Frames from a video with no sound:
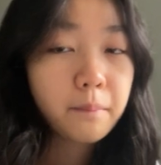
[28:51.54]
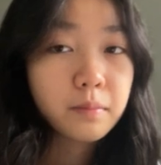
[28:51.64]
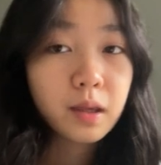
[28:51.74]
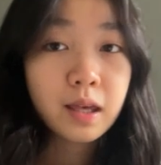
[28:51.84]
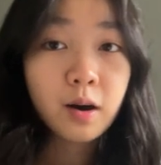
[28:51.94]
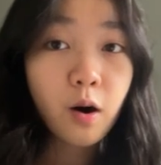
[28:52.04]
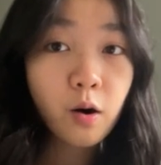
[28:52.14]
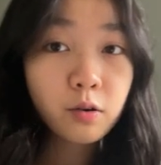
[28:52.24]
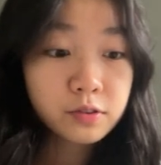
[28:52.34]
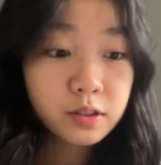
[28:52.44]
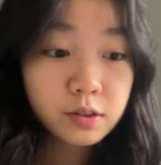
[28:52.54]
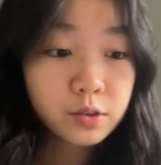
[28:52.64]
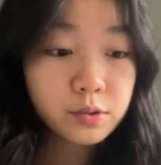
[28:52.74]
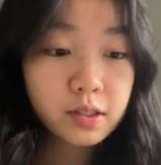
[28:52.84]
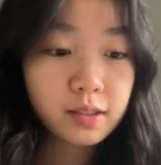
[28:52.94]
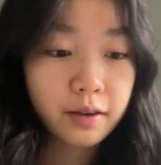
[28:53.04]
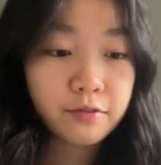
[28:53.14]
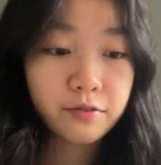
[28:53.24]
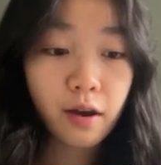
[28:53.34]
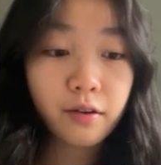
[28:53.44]
he often uses like
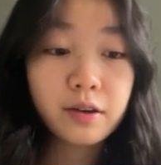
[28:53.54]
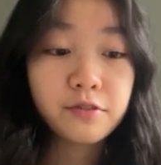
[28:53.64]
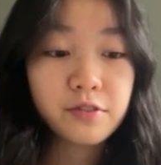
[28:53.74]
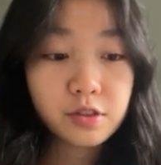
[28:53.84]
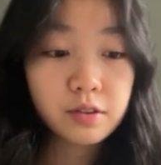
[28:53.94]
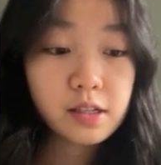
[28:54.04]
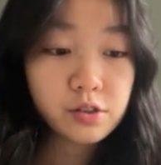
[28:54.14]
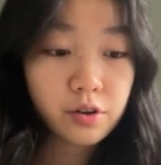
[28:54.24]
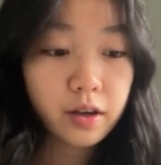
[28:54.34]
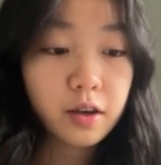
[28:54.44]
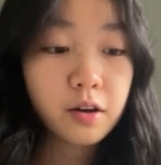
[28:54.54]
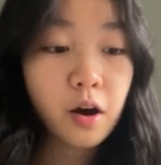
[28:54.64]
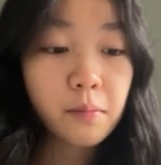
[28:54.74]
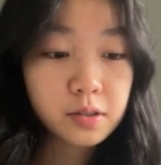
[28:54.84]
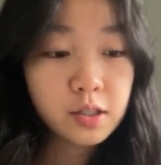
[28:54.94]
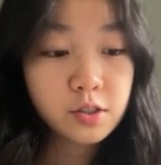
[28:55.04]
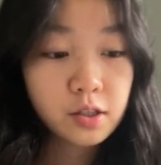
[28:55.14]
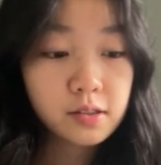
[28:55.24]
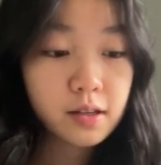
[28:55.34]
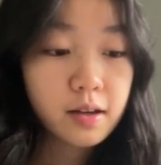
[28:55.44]
very visually striking
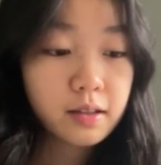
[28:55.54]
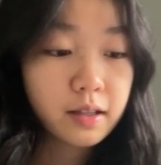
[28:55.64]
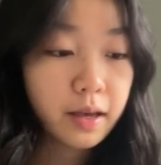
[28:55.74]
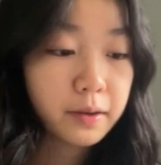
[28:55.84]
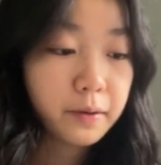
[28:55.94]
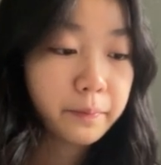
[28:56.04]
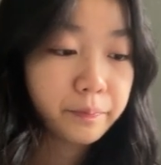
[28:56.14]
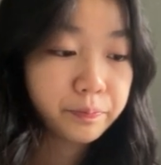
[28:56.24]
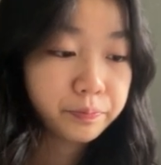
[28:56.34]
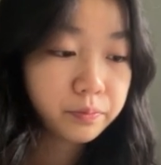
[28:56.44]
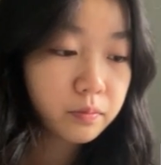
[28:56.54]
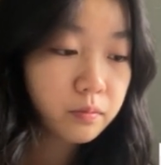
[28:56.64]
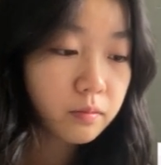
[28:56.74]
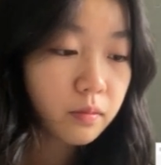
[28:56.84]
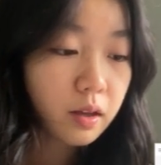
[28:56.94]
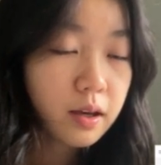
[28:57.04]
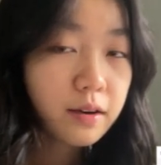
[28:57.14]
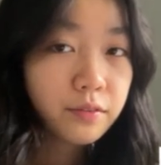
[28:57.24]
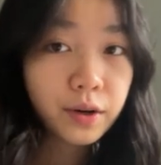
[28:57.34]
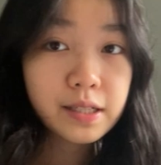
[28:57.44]
compositions, like
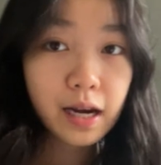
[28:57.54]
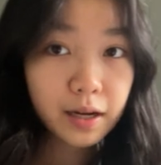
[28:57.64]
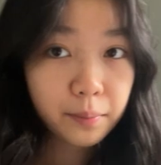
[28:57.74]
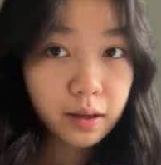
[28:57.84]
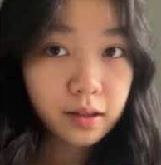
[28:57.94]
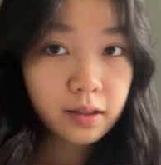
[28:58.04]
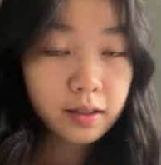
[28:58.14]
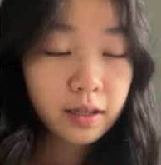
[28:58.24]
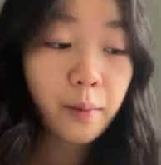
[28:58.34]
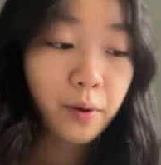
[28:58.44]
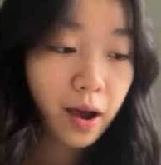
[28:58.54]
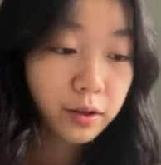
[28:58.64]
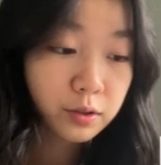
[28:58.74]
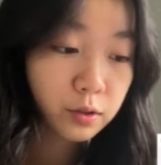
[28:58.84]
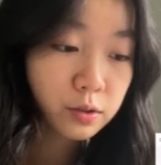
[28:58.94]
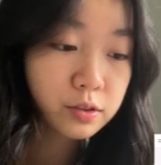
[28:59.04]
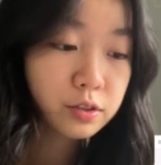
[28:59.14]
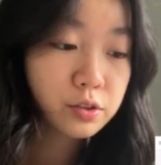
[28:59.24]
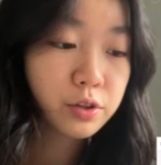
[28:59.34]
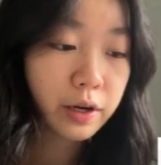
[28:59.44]
very dynamic camera
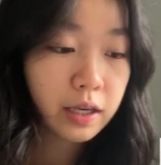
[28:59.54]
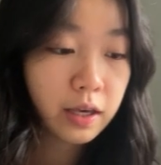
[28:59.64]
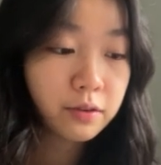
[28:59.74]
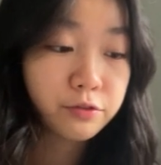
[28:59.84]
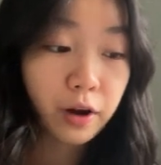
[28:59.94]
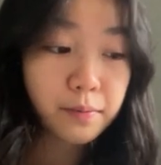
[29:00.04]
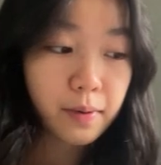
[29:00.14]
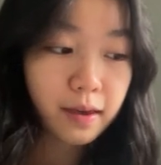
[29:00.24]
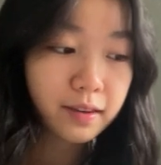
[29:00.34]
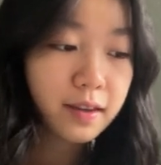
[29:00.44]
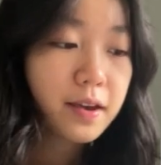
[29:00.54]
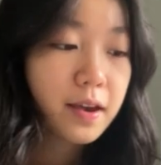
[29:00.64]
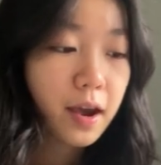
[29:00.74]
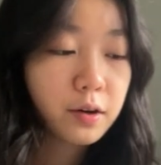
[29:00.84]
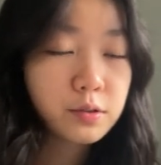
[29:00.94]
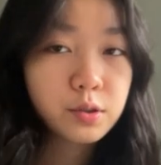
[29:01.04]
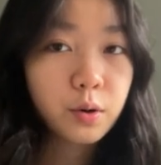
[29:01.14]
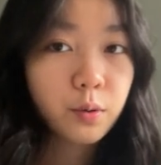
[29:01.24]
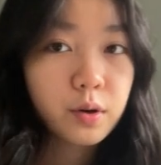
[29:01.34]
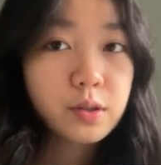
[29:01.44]
angles, striking framing, and
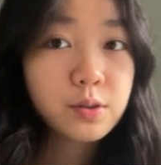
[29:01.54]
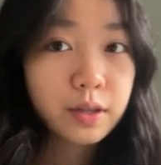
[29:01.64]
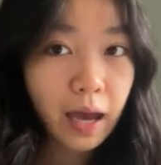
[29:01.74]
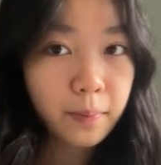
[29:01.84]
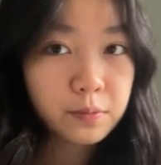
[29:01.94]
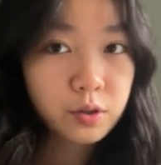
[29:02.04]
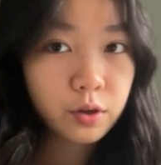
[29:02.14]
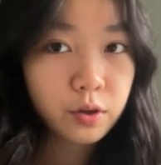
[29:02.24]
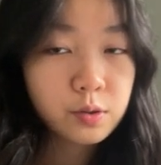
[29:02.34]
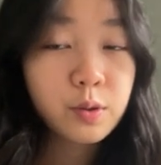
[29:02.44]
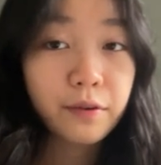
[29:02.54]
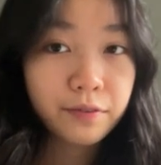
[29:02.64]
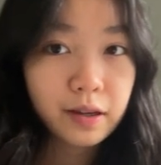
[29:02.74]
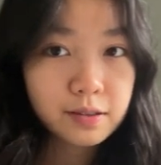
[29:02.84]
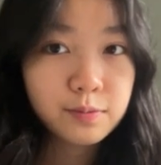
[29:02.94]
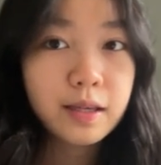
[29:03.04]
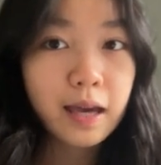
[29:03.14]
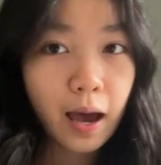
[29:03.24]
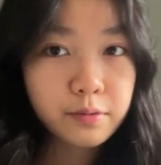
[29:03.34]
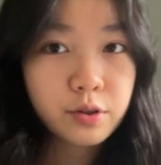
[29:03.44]
also to effectively
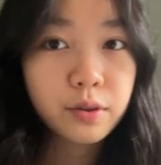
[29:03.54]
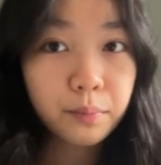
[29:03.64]
capture the